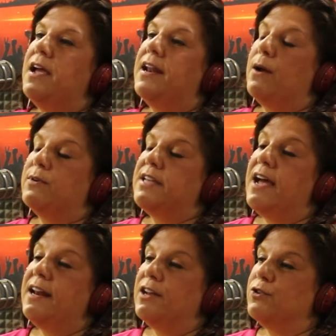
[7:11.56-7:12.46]
and I was
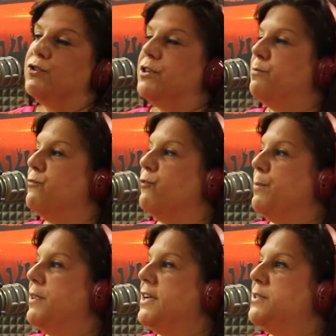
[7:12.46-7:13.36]
on estrogen
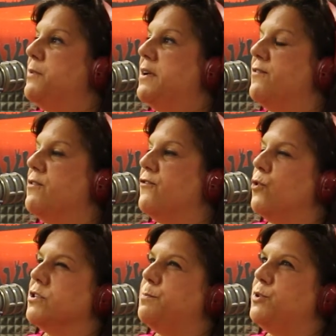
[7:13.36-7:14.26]
replacement
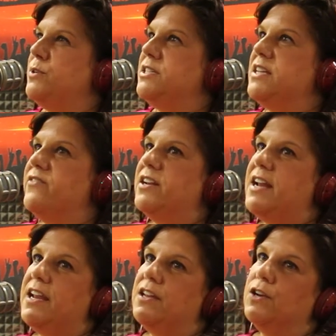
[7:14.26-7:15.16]
for between 7
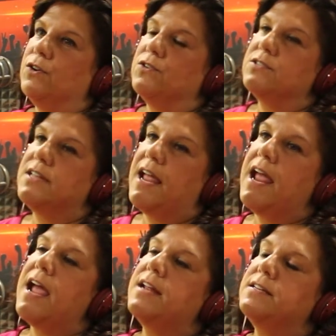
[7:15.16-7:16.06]
and 8 years mm.
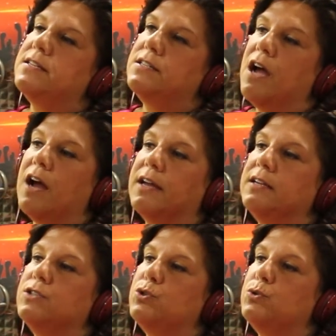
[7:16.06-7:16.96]
and
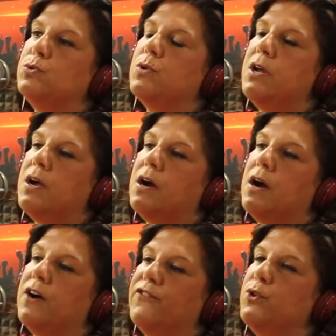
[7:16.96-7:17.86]
talking to
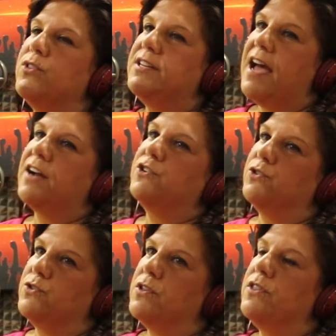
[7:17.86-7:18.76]
a few of the
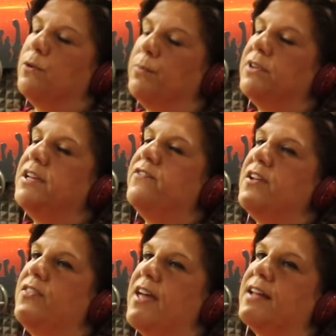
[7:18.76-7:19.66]
doctors they're
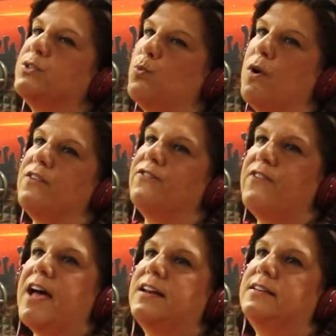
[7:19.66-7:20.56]
believing that's what
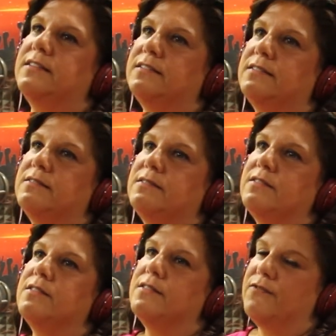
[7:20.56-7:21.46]
fed
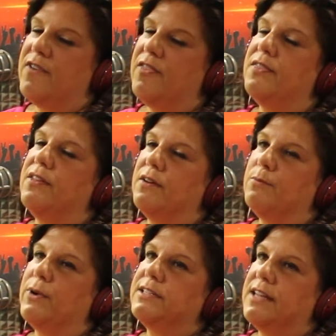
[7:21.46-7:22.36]
fed it had the
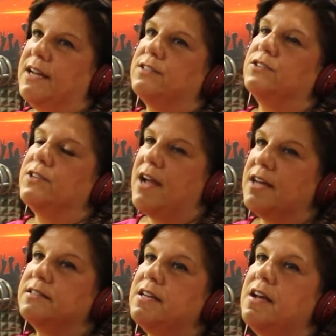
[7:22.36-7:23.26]
really? breast cancer.
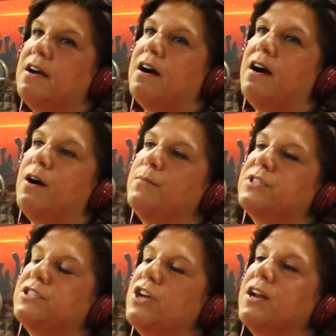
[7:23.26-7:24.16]
Yes, um,
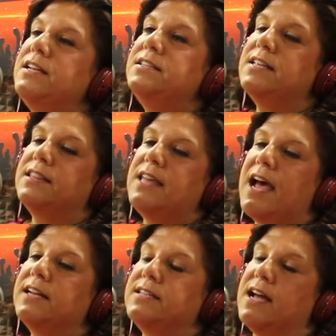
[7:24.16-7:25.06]
mm. studies at
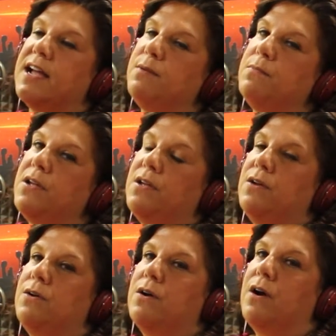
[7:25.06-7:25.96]
that time,
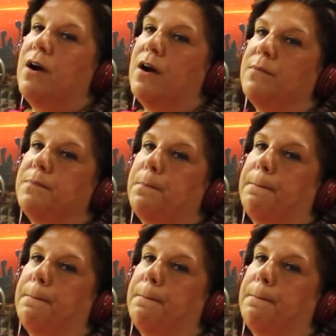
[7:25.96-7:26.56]
um,